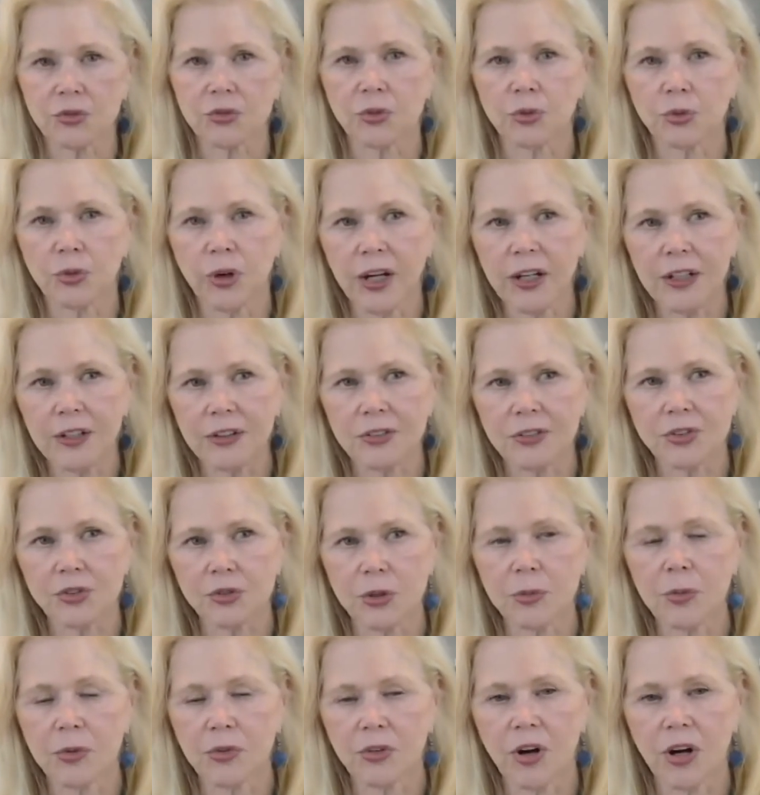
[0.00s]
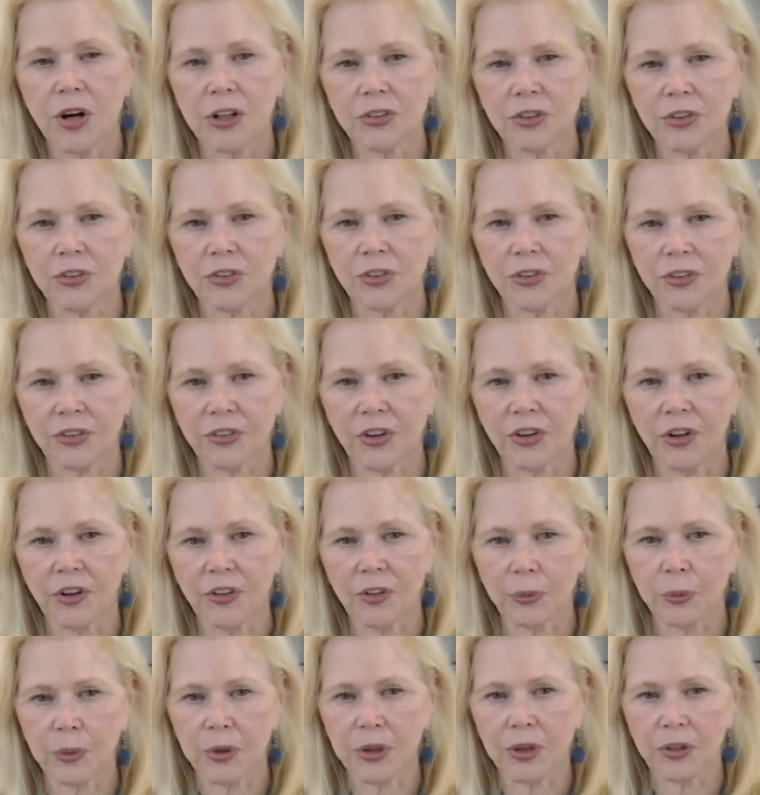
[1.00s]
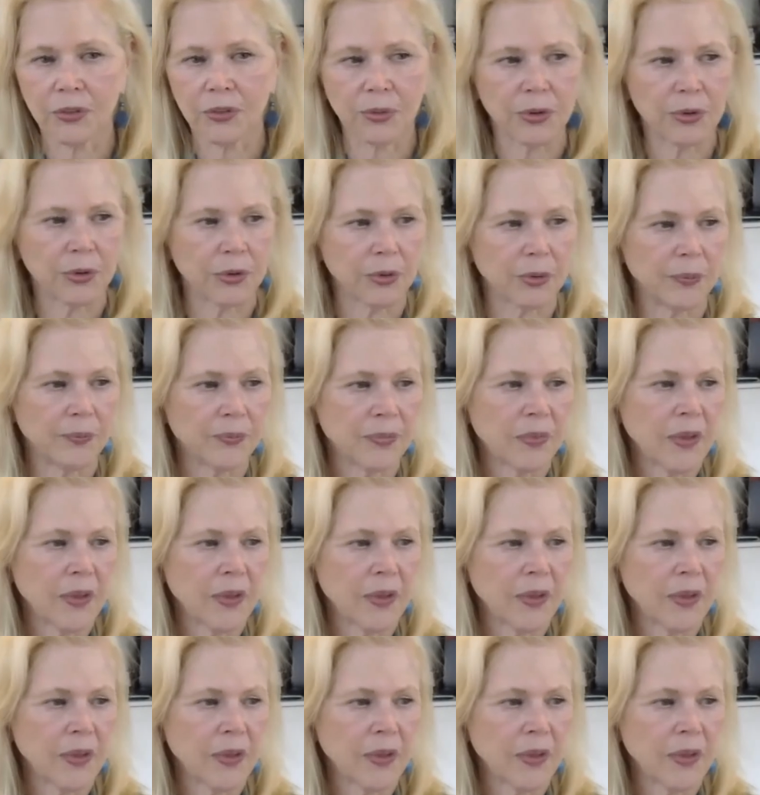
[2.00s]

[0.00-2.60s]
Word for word: write stream of consciousness all the way through.